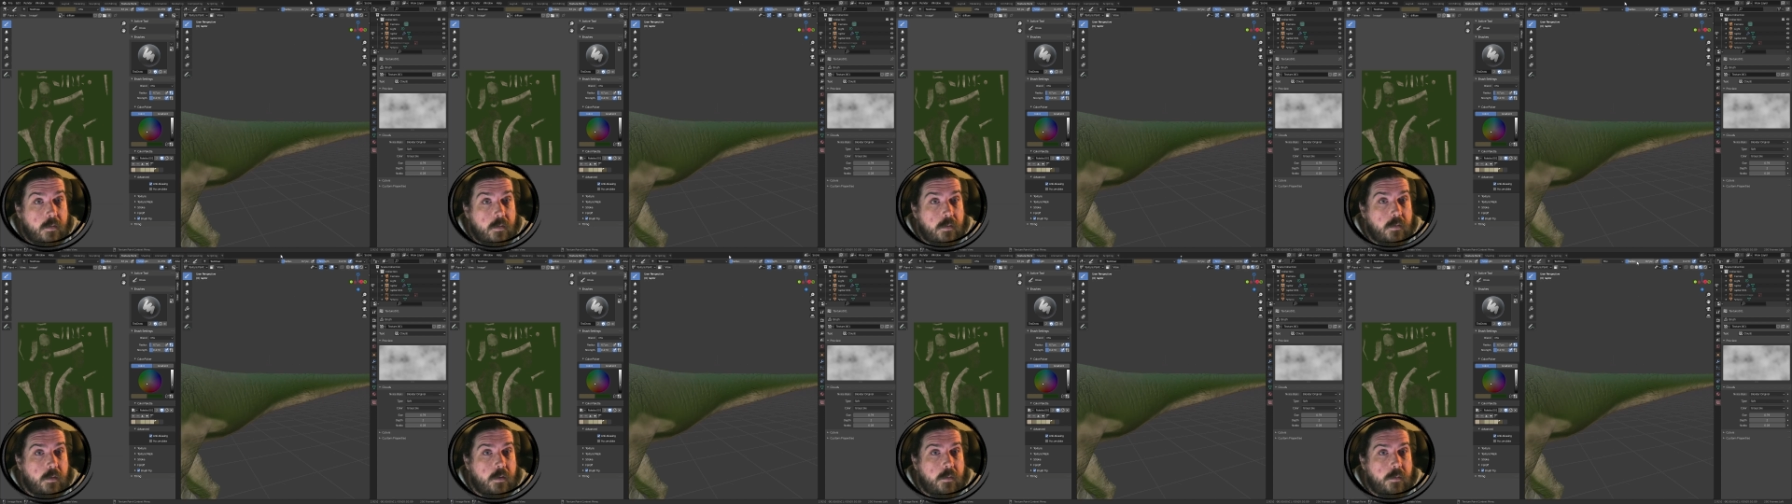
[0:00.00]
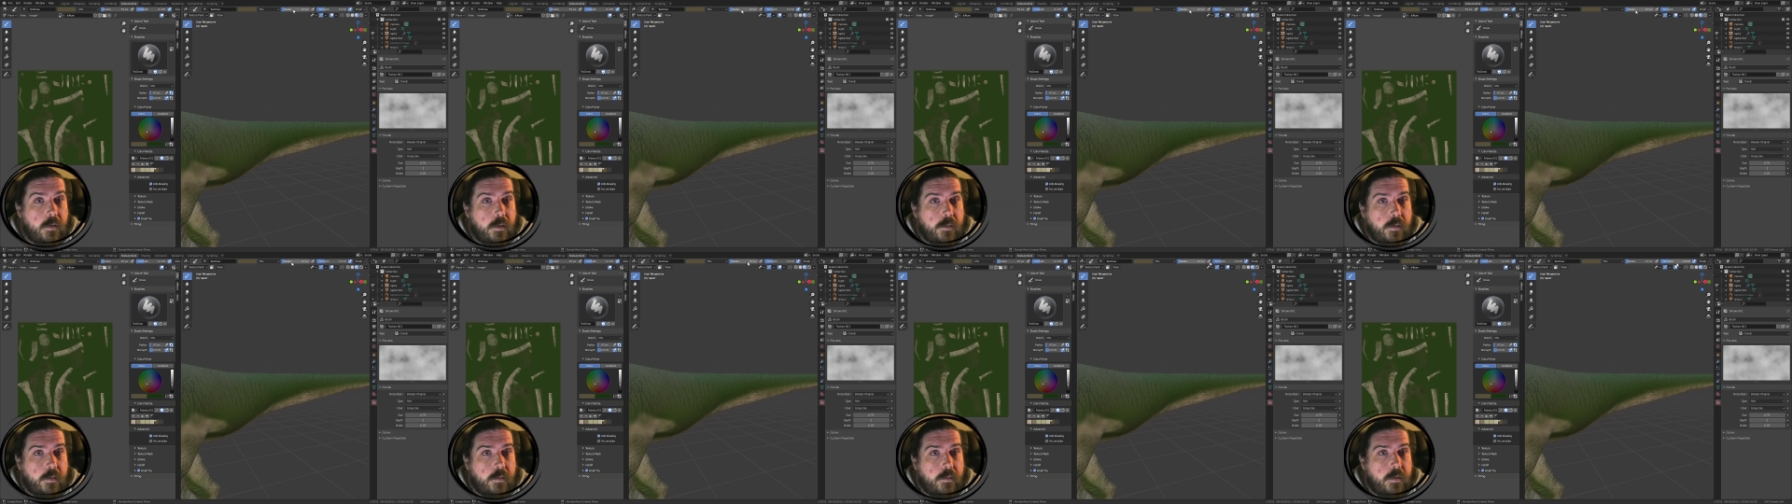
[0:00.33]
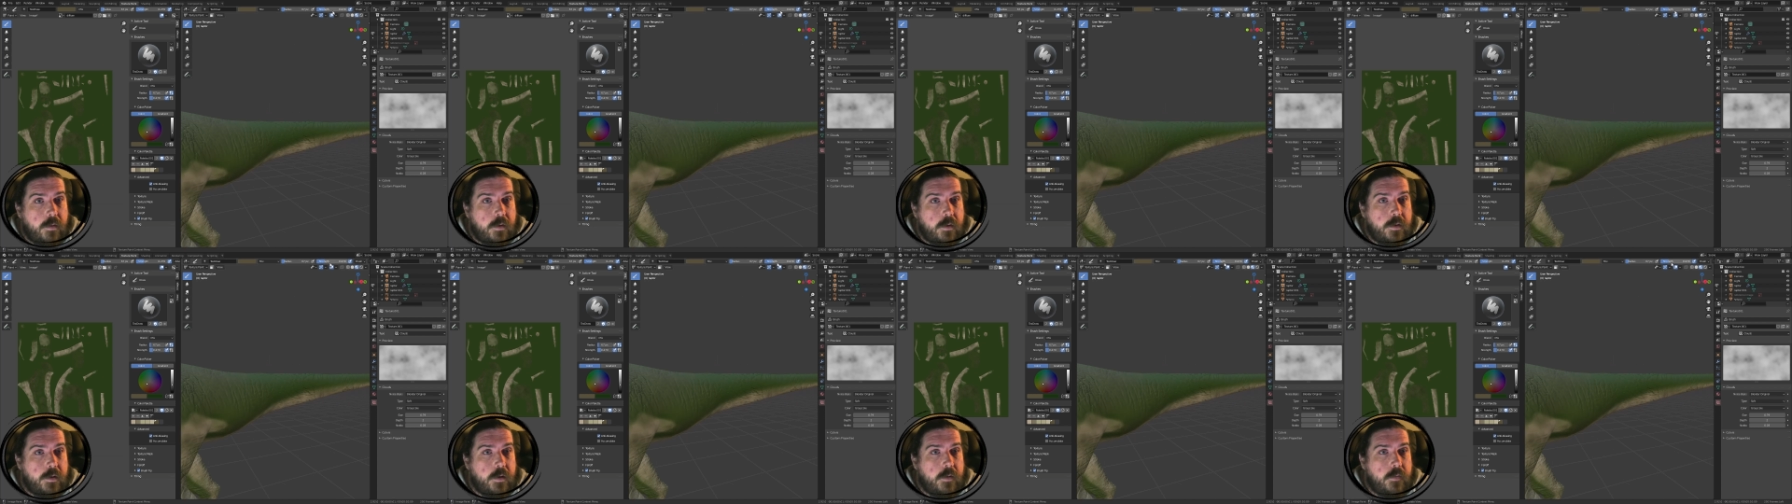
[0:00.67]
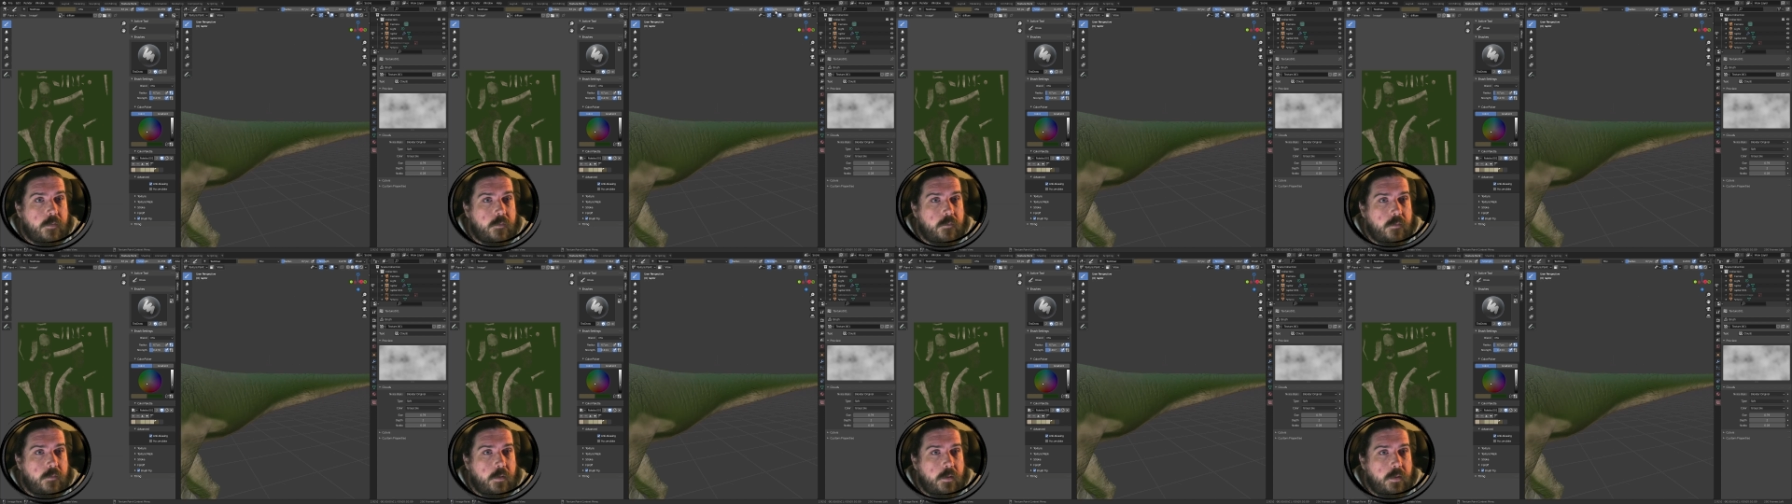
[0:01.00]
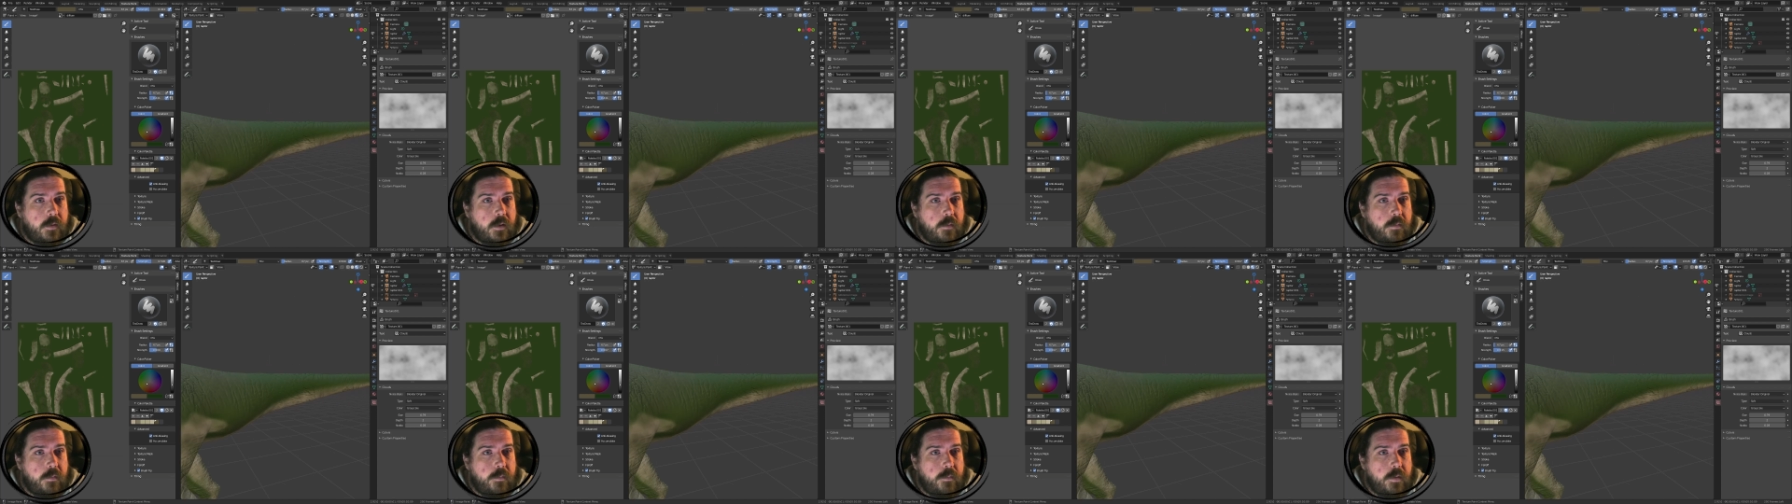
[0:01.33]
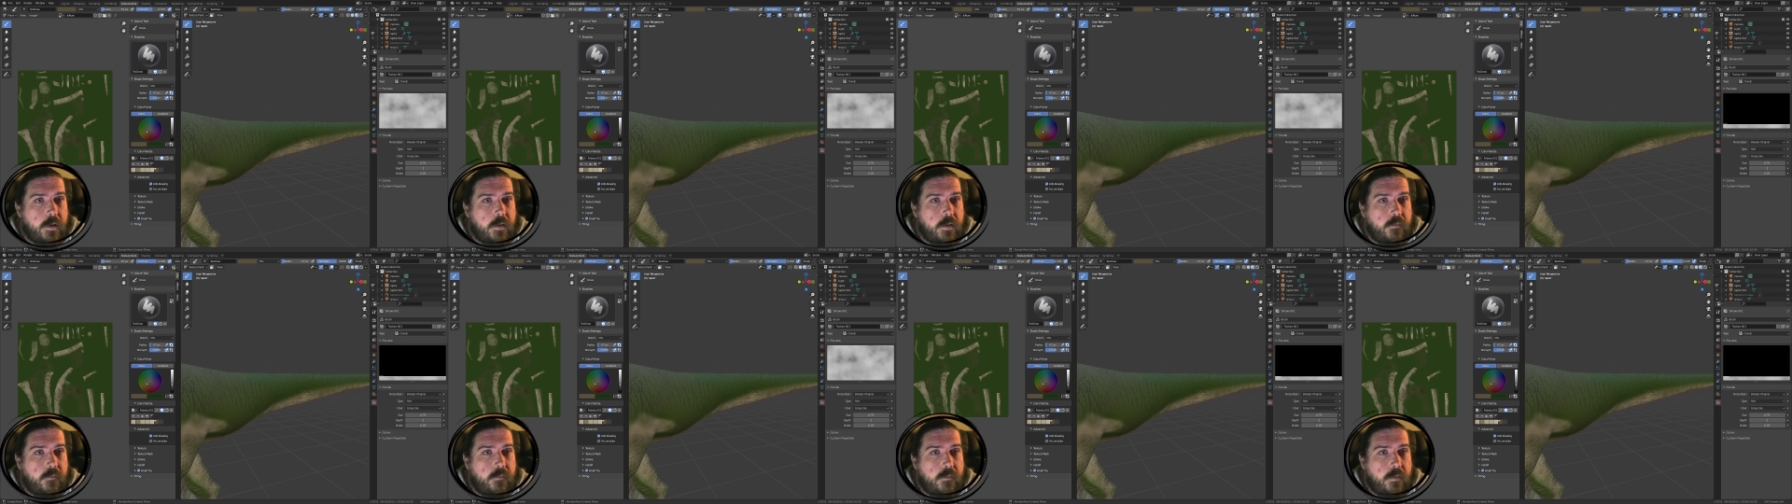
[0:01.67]
So maybe I want to turn the strength up a bit
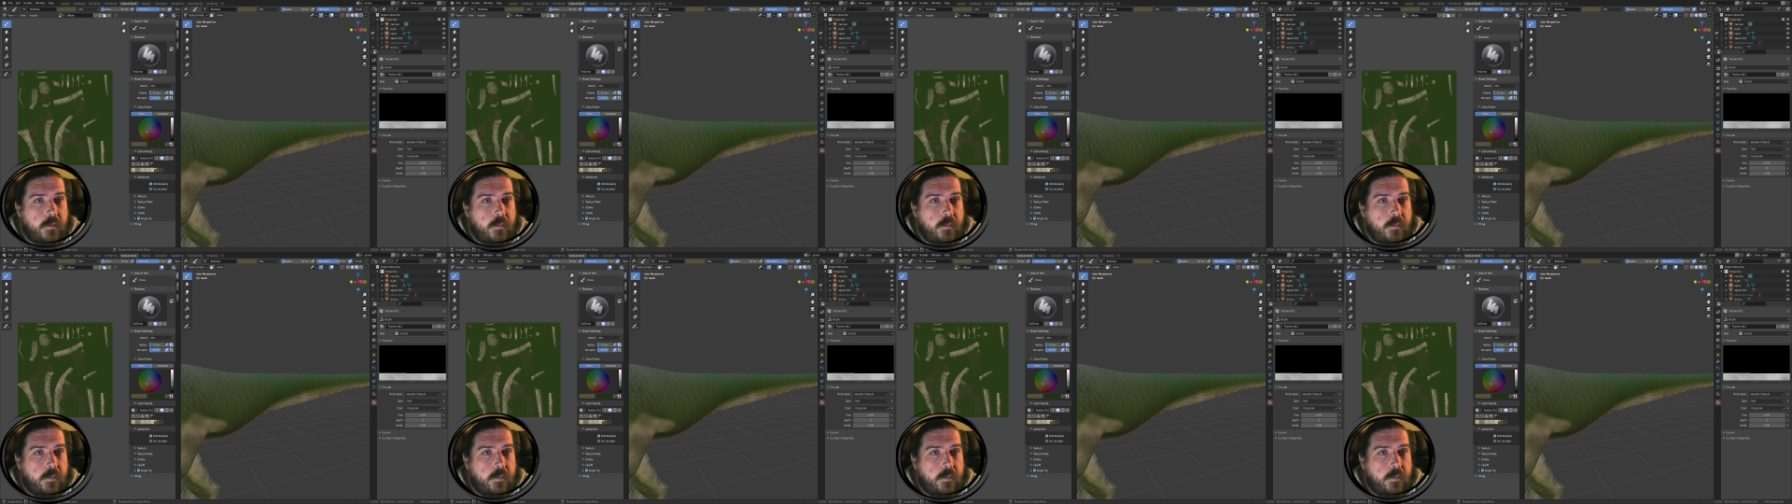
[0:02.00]
for a